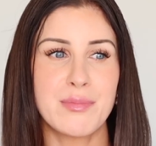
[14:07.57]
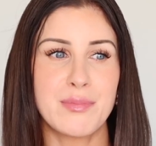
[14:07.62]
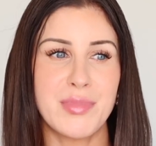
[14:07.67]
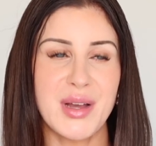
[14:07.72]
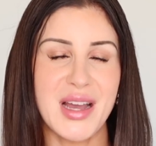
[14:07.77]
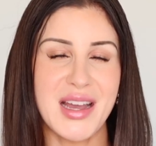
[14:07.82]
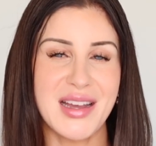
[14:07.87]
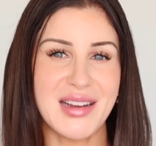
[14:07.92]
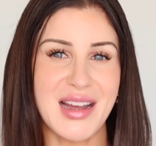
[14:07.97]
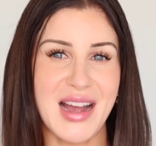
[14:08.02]

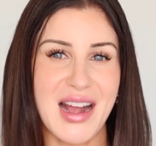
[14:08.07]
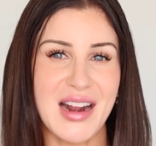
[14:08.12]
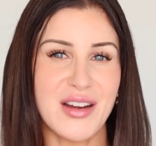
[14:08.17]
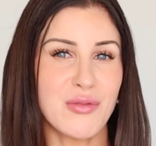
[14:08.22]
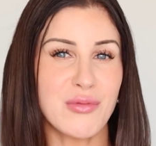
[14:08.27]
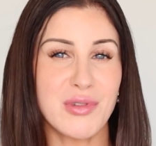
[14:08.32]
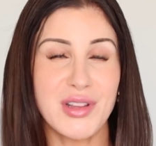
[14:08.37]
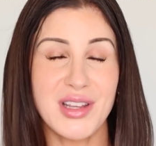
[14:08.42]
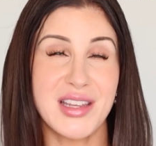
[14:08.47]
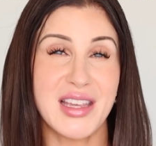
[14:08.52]
But I
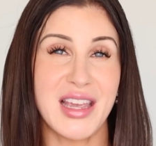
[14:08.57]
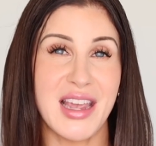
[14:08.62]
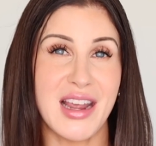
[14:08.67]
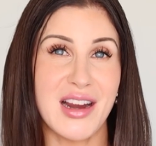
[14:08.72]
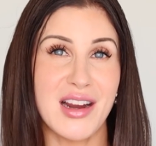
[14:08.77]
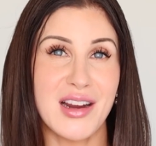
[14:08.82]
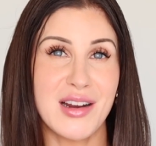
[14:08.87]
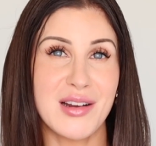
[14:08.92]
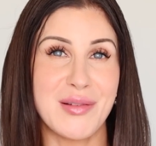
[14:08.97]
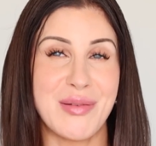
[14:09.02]
don't really
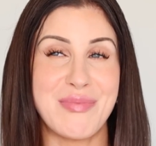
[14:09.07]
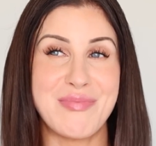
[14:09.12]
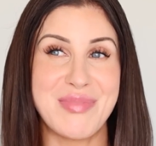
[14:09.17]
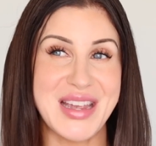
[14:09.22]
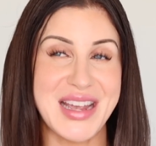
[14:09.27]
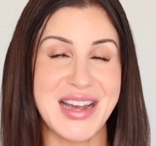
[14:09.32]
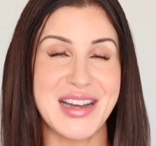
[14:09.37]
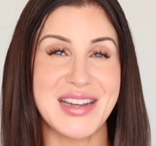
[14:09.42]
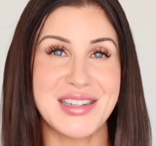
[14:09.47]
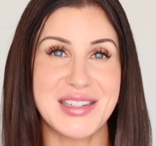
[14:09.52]
care
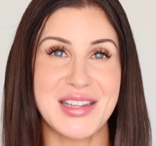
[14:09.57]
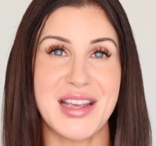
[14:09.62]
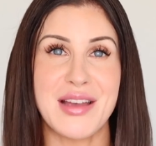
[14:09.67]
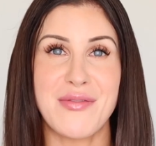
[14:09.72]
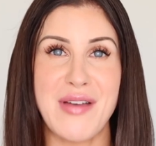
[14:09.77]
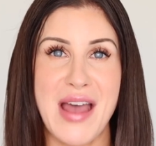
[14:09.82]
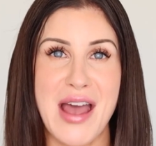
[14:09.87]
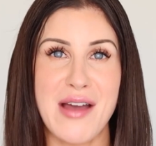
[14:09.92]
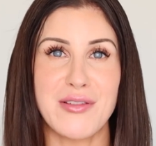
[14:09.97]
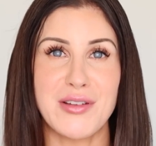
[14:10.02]
because of
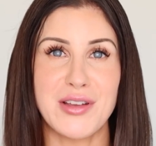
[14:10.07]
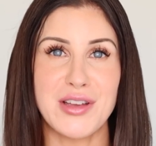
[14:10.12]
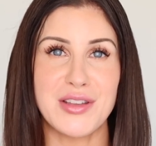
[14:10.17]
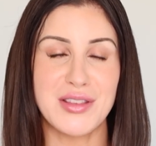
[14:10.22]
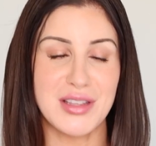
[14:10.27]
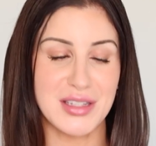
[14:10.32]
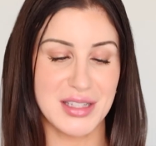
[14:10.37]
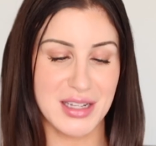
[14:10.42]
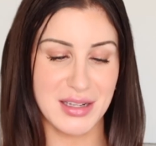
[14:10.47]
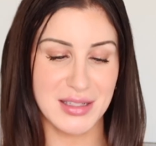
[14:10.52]
how good
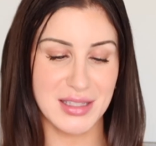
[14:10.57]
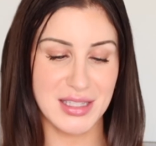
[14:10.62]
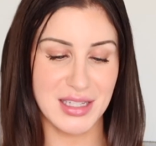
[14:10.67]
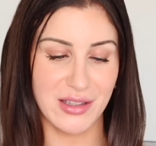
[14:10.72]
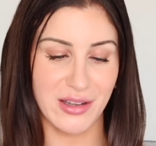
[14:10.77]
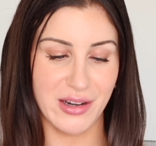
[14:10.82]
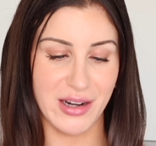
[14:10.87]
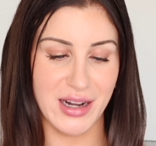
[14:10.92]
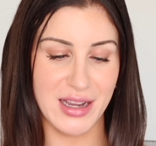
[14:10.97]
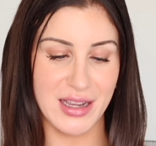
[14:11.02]
this
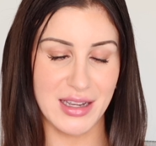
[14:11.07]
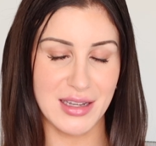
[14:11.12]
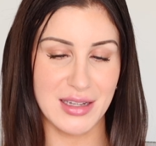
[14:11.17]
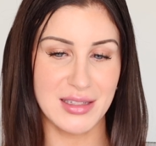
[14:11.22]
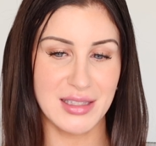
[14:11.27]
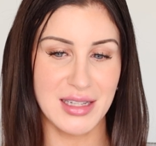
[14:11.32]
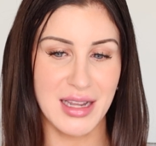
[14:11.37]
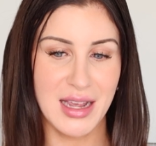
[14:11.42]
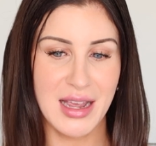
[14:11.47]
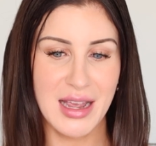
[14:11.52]
concealer
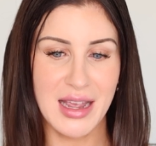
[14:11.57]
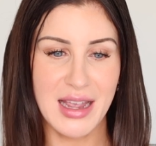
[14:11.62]
is.